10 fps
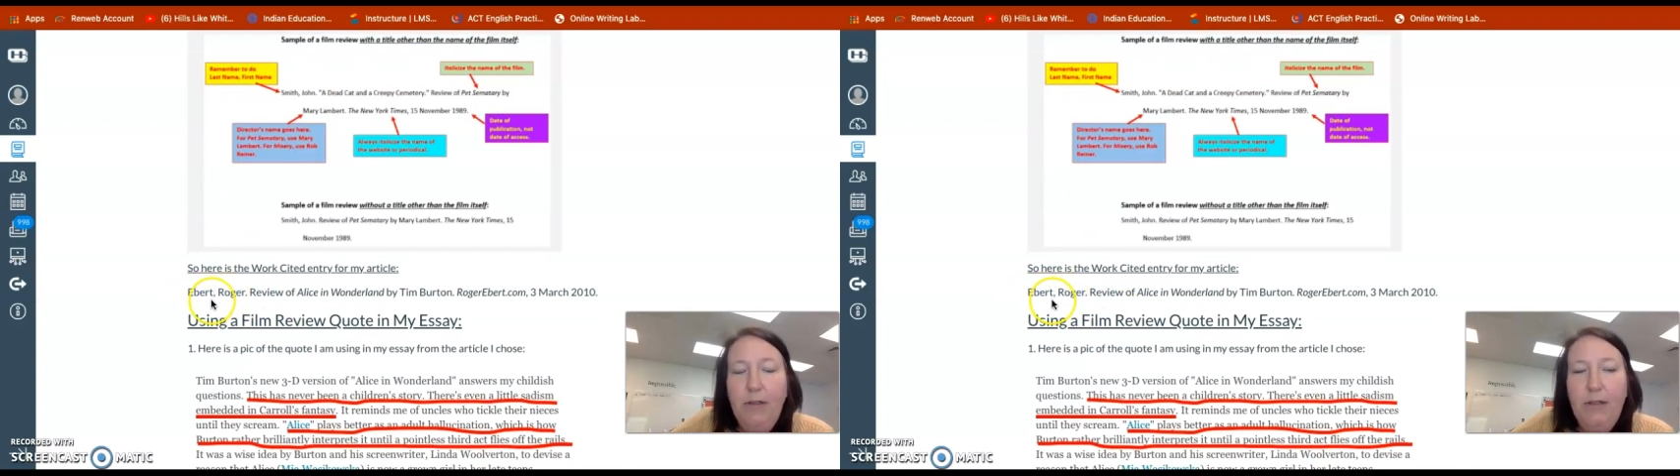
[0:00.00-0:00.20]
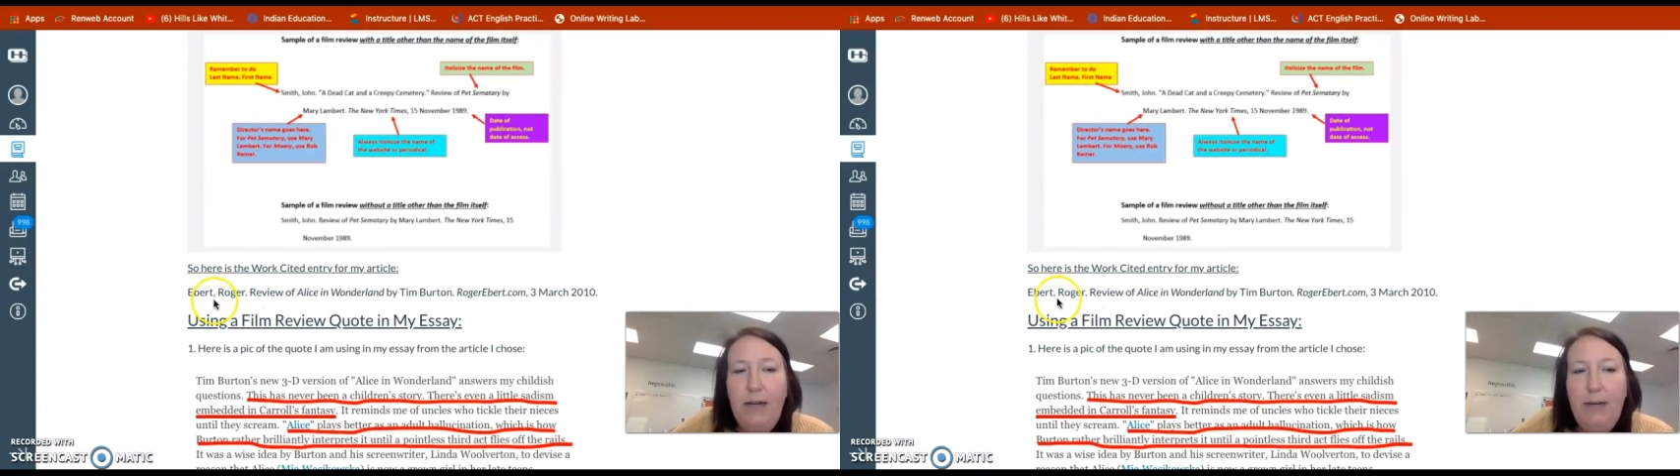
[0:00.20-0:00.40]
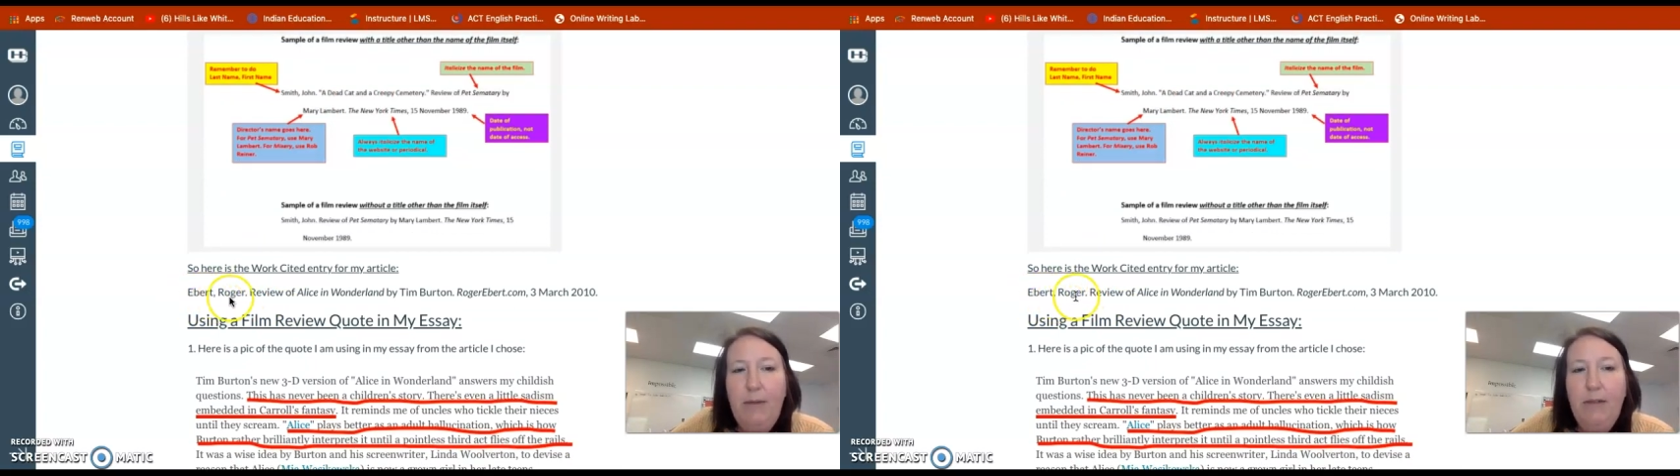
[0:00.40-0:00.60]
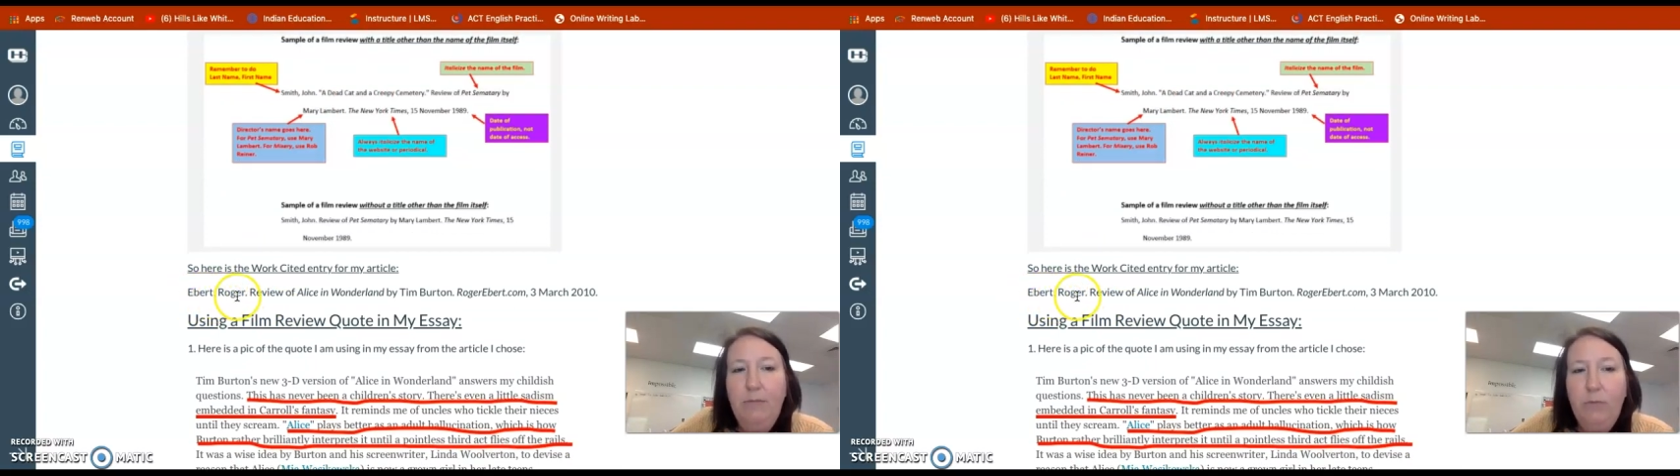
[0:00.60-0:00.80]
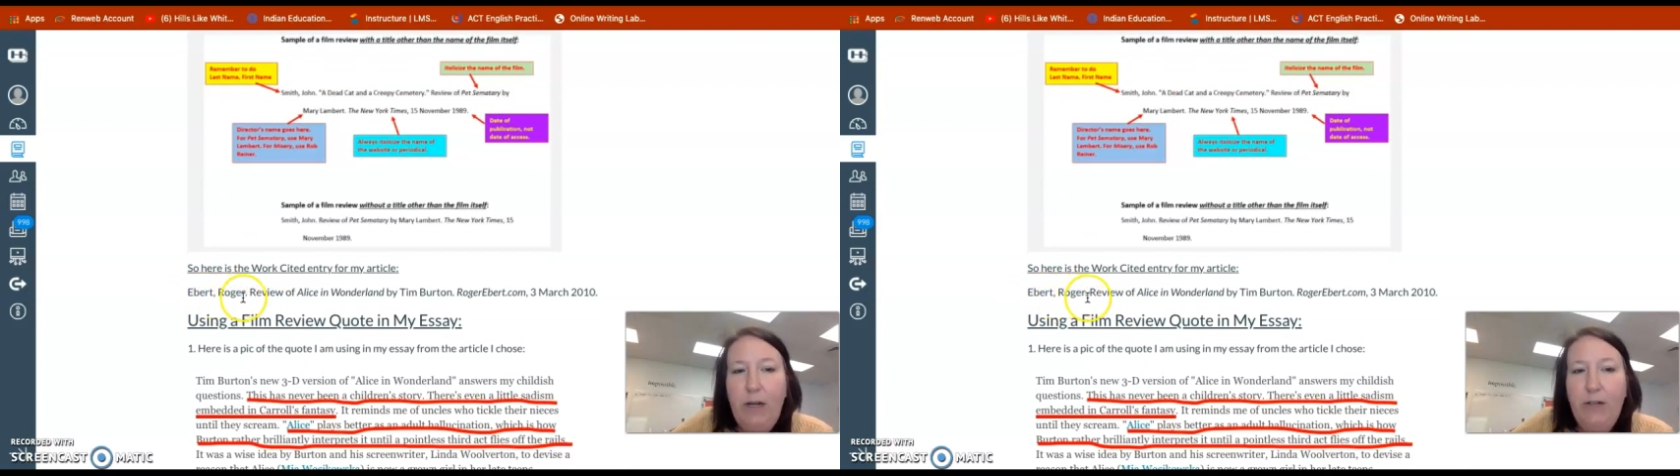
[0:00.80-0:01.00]
comma,
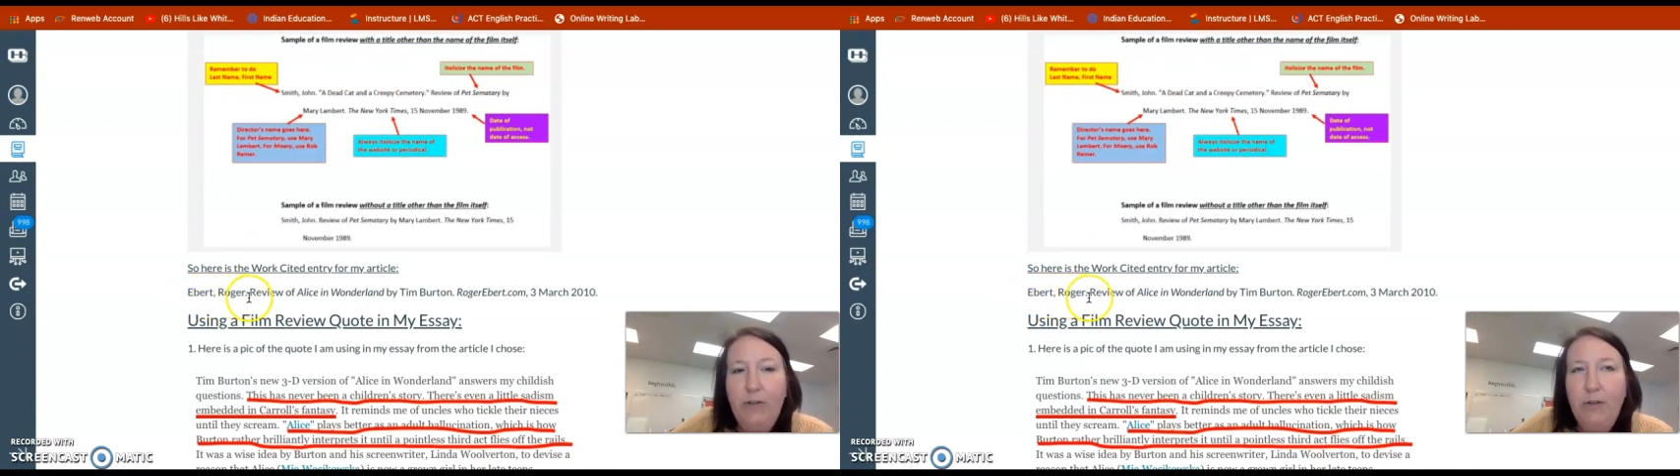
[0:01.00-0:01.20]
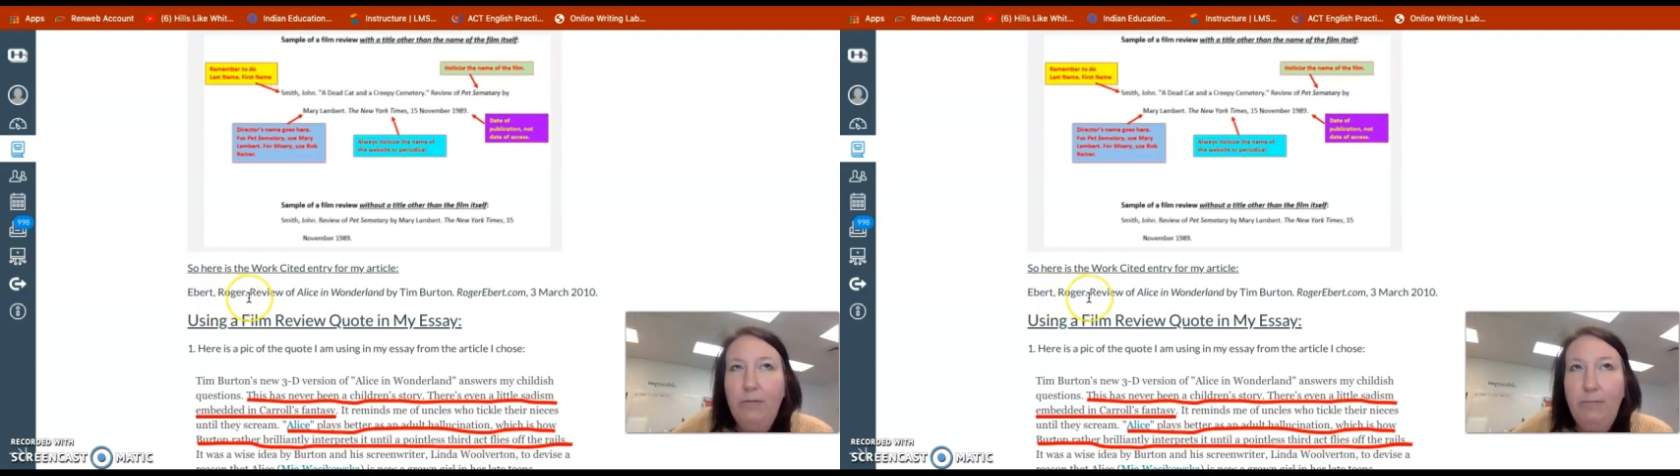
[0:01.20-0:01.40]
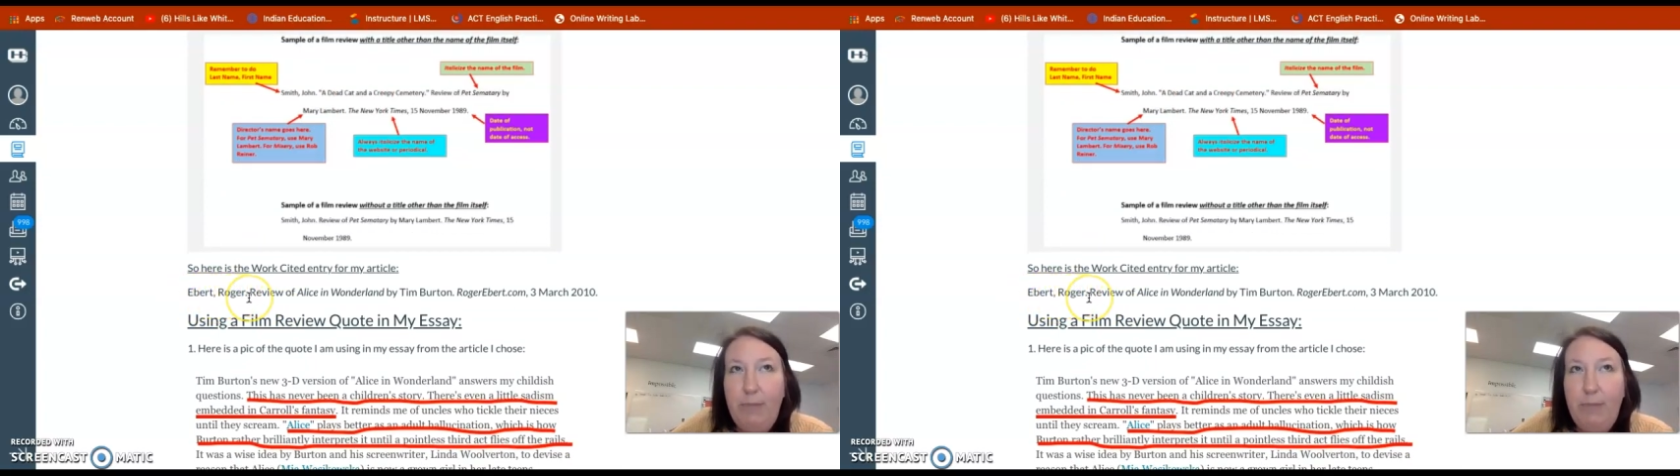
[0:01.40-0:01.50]
Roger,